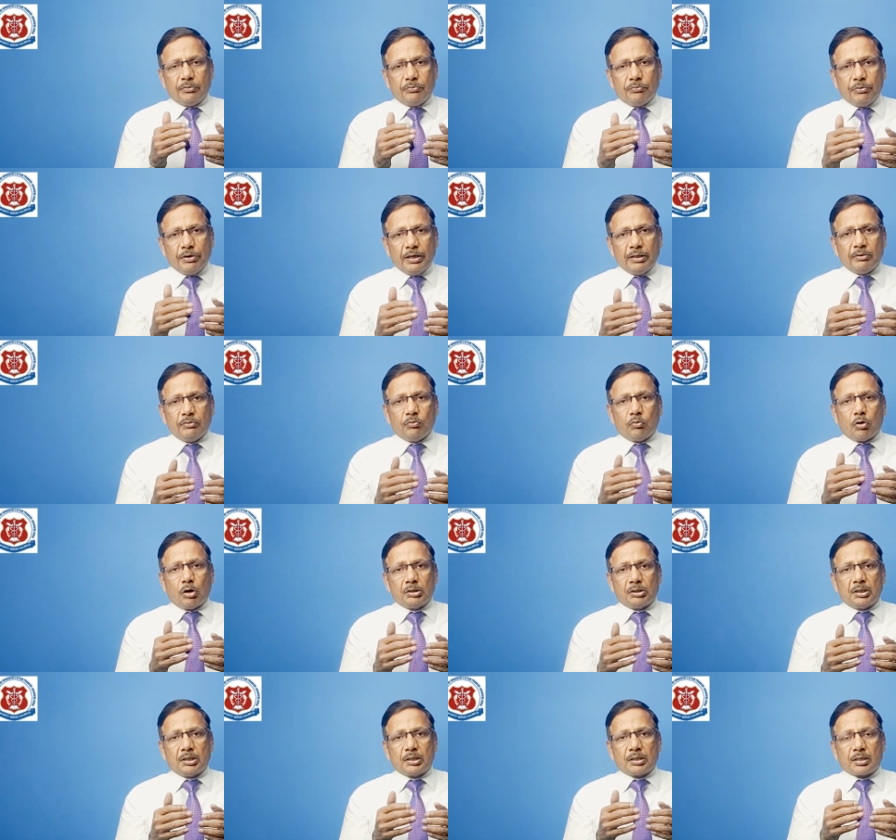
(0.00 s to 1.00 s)
When
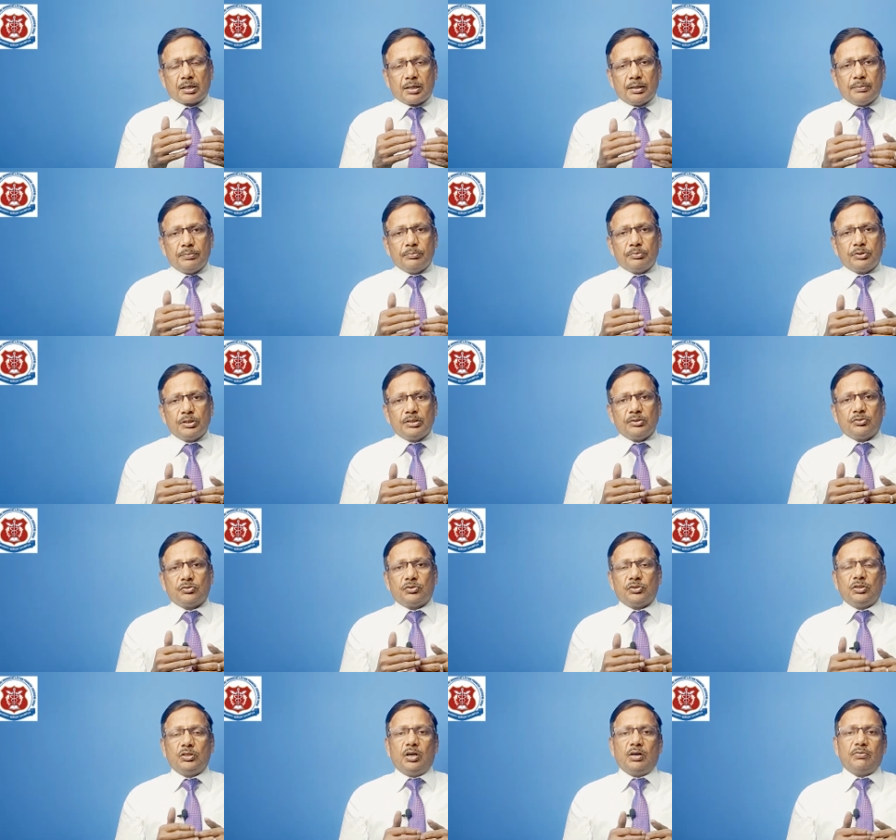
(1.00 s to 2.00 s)
water comes in
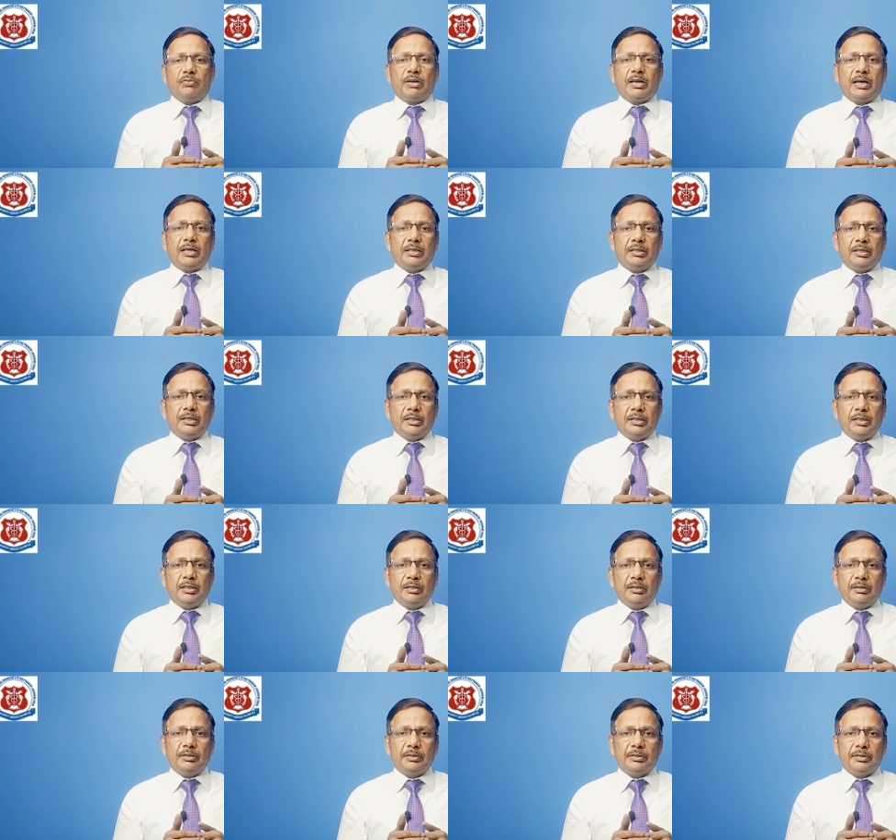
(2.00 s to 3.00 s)
Sea of
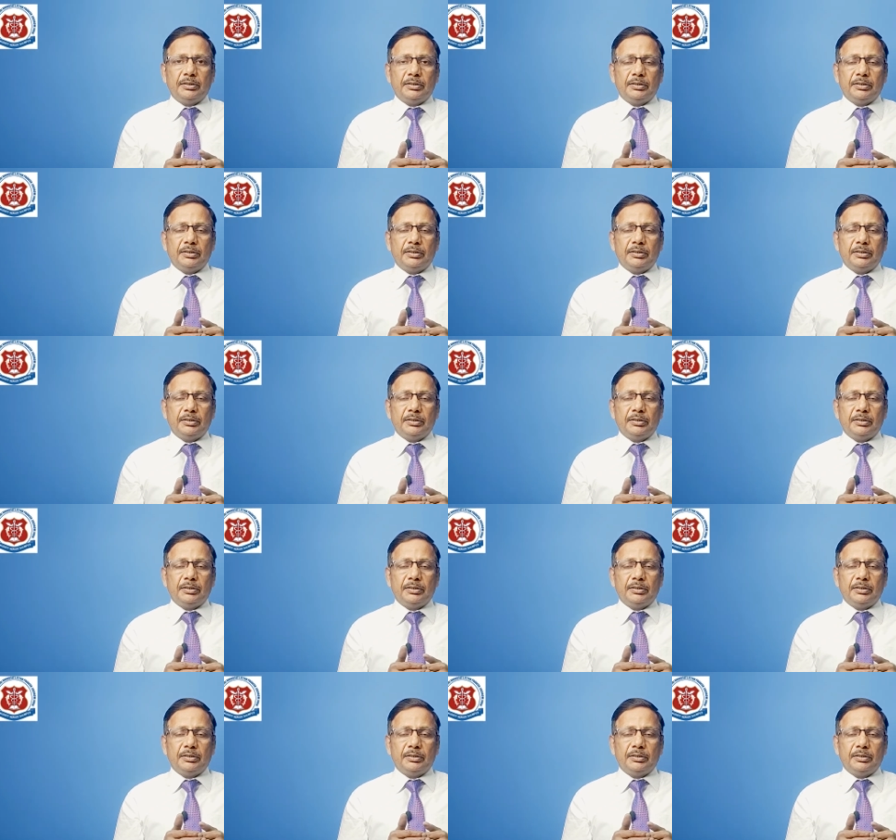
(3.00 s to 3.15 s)
Galilee,